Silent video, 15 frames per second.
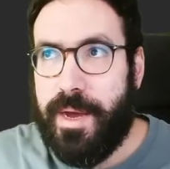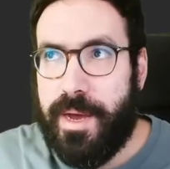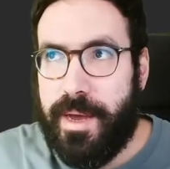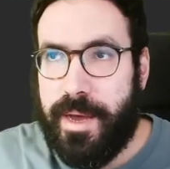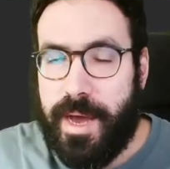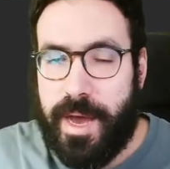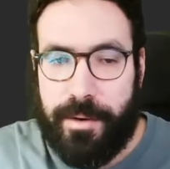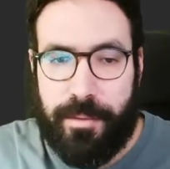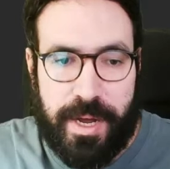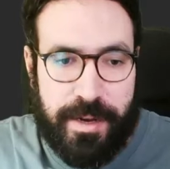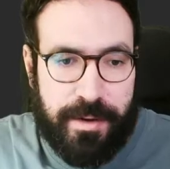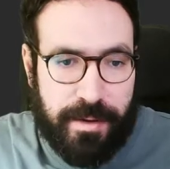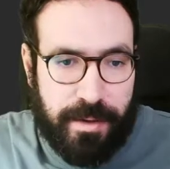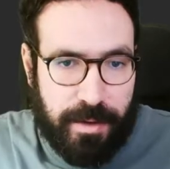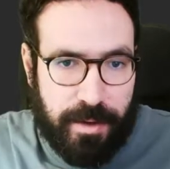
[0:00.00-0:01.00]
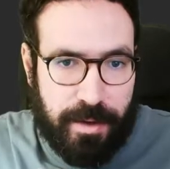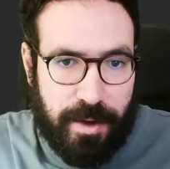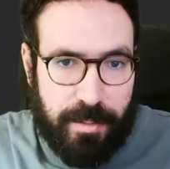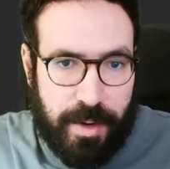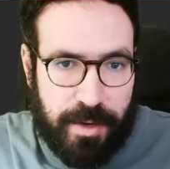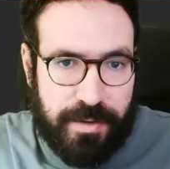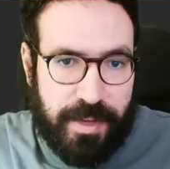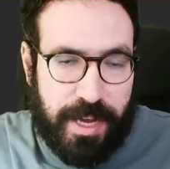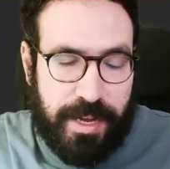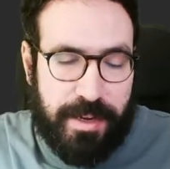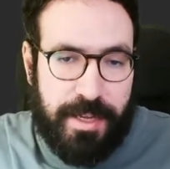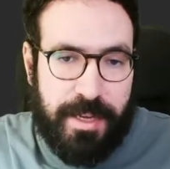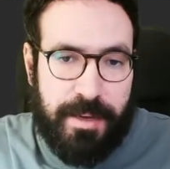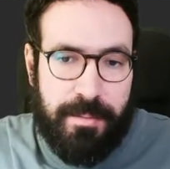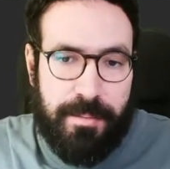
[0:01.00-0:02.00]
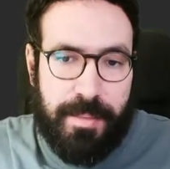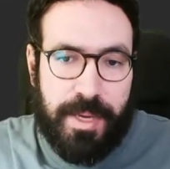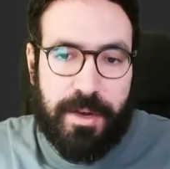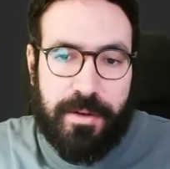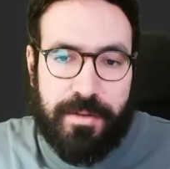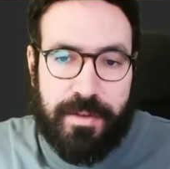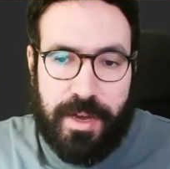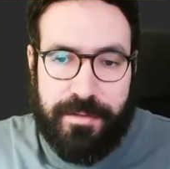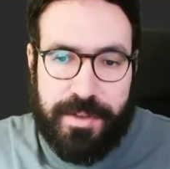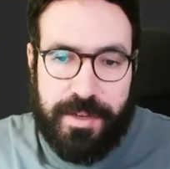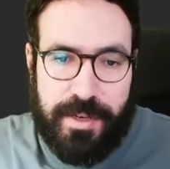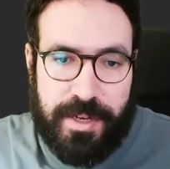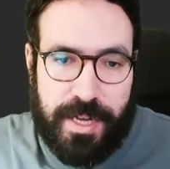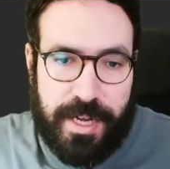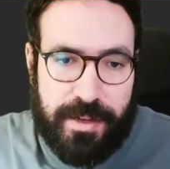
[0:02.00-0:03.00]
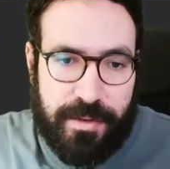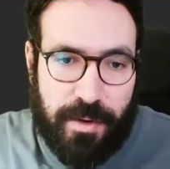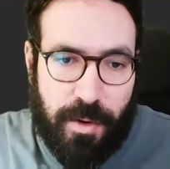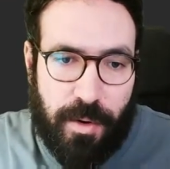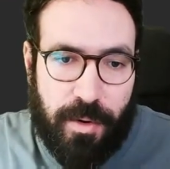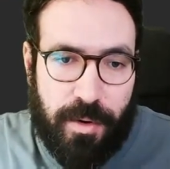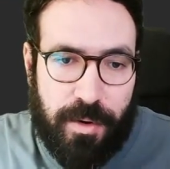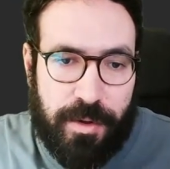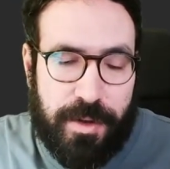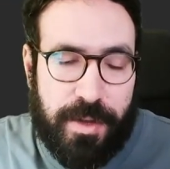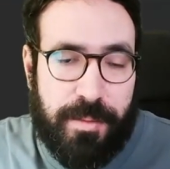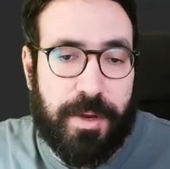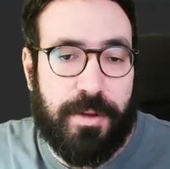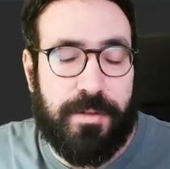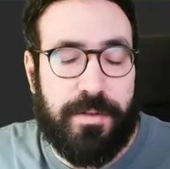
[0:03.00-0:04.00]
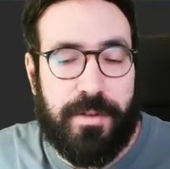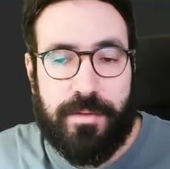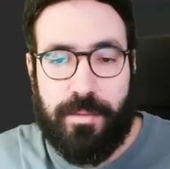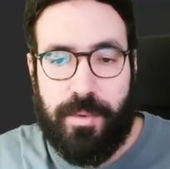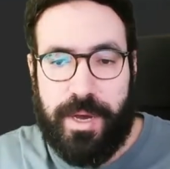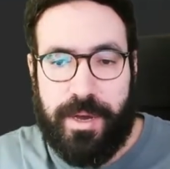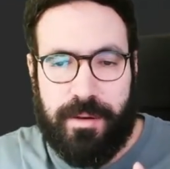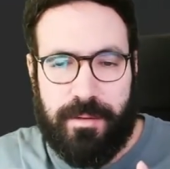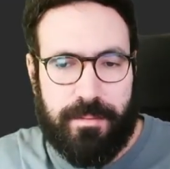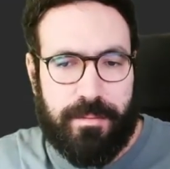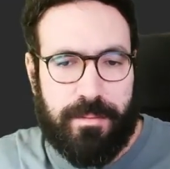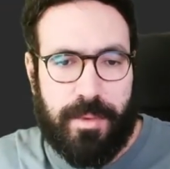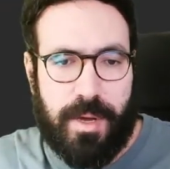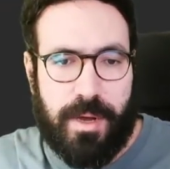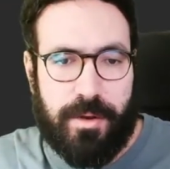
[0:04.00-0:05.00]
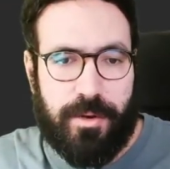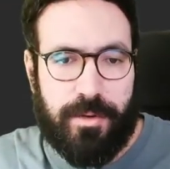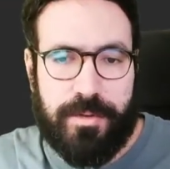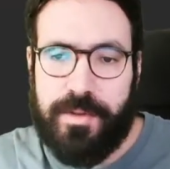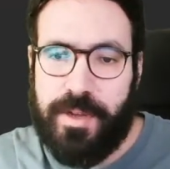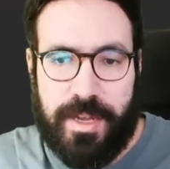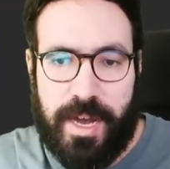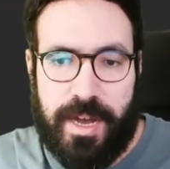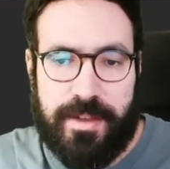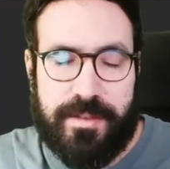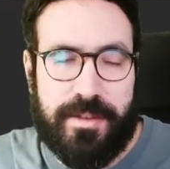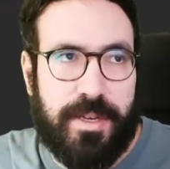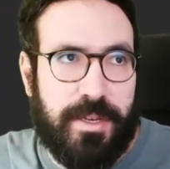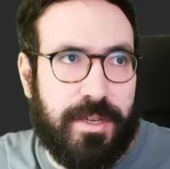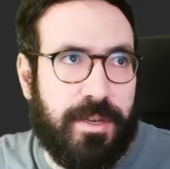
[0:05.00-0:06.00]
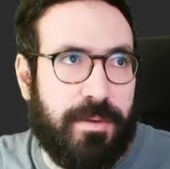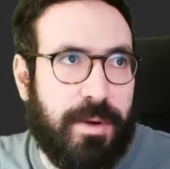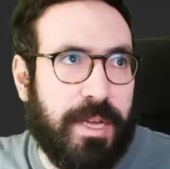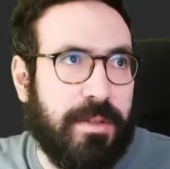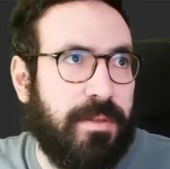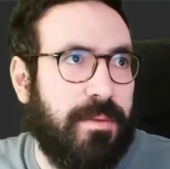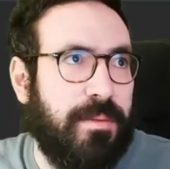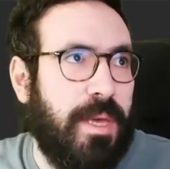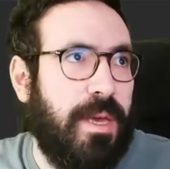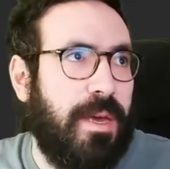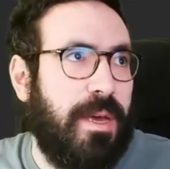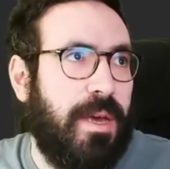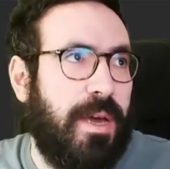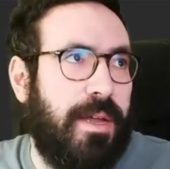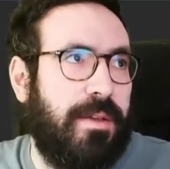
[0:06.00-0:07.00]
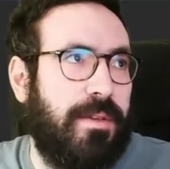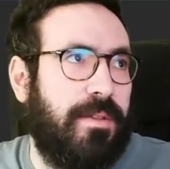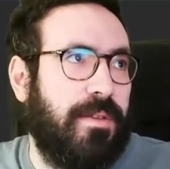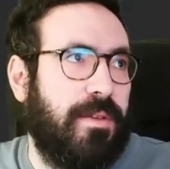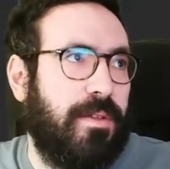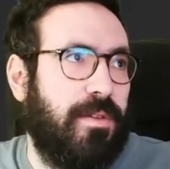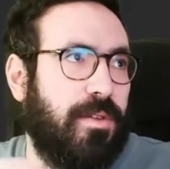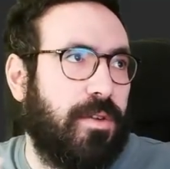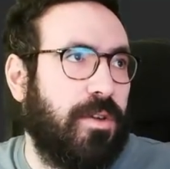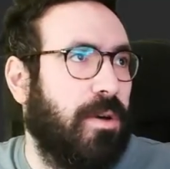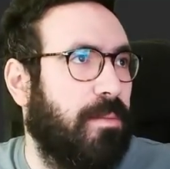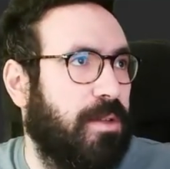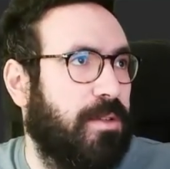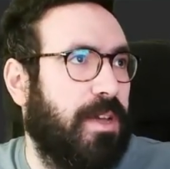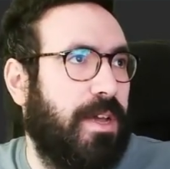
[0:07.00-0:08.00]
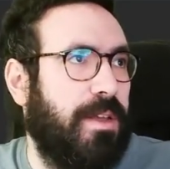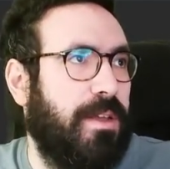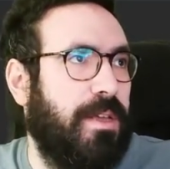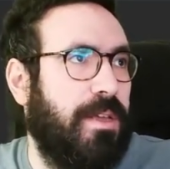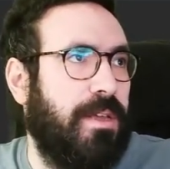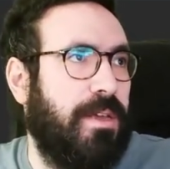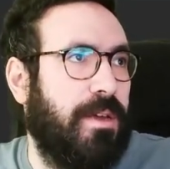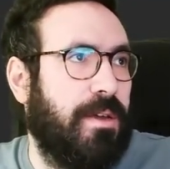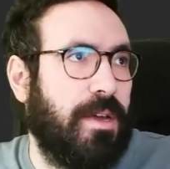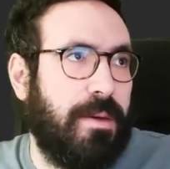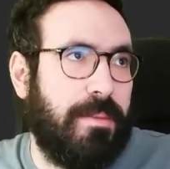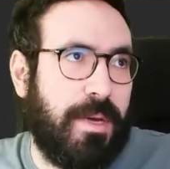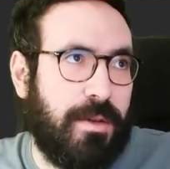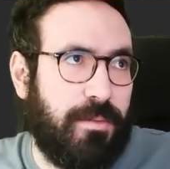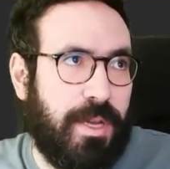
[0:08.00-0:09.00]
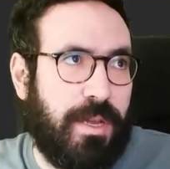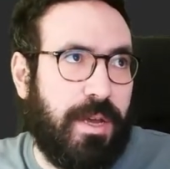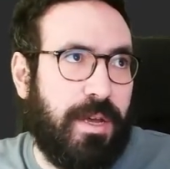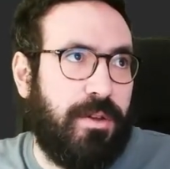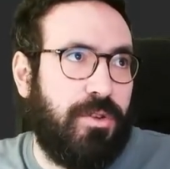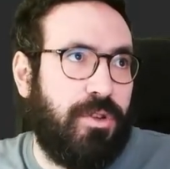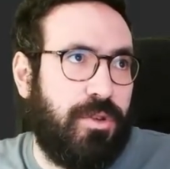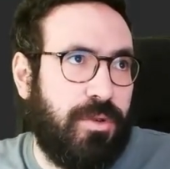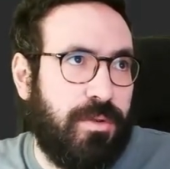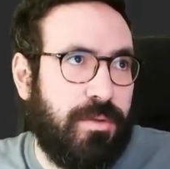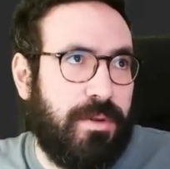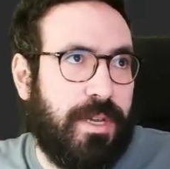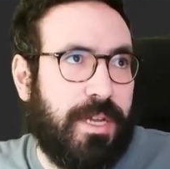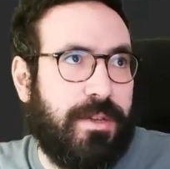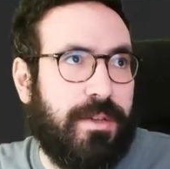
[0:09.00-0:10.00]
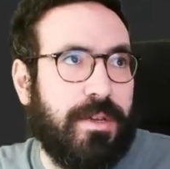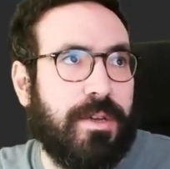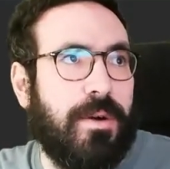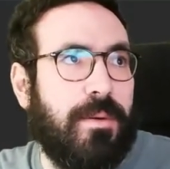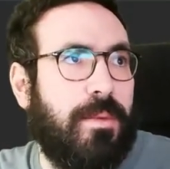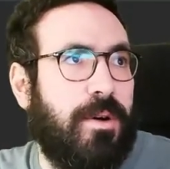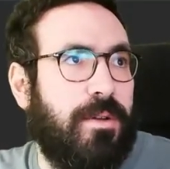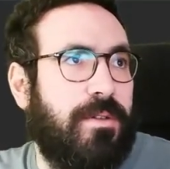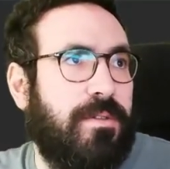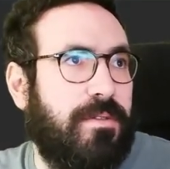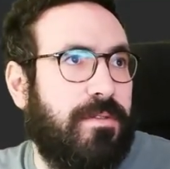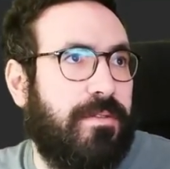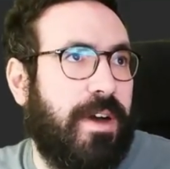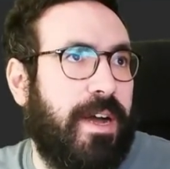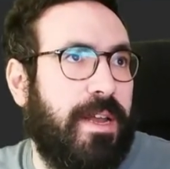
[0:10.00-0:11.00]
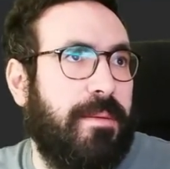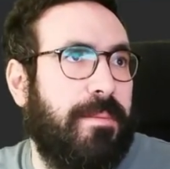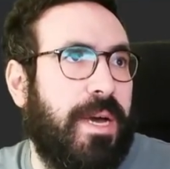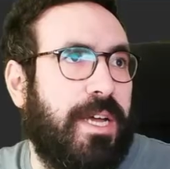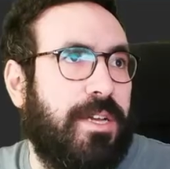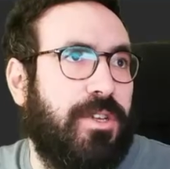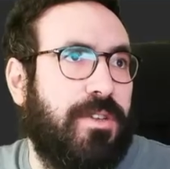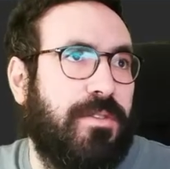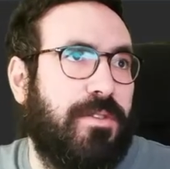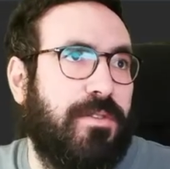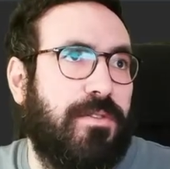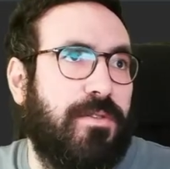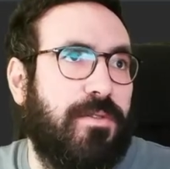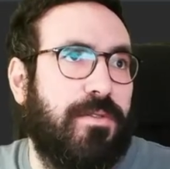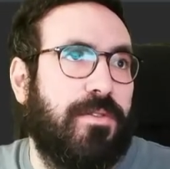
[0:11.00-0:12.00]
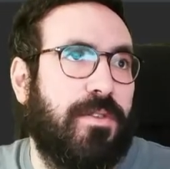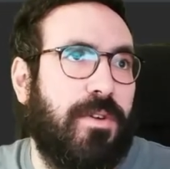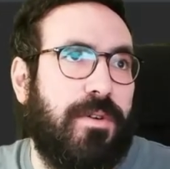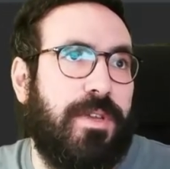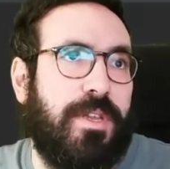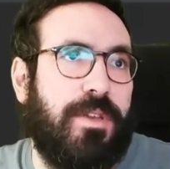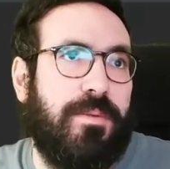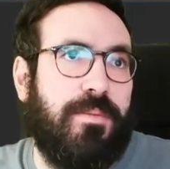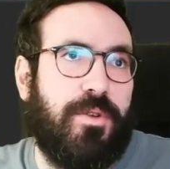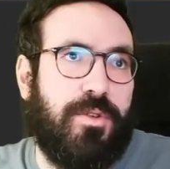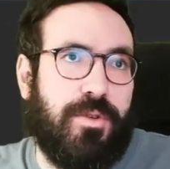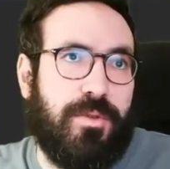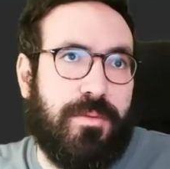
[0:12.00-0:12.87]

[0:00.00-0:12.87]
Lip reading: I ran go mode tidy because I've seen that all the dependencies were noted as indirect, and the go mode tidy command will ensure that the go mode file matches the source code in the module.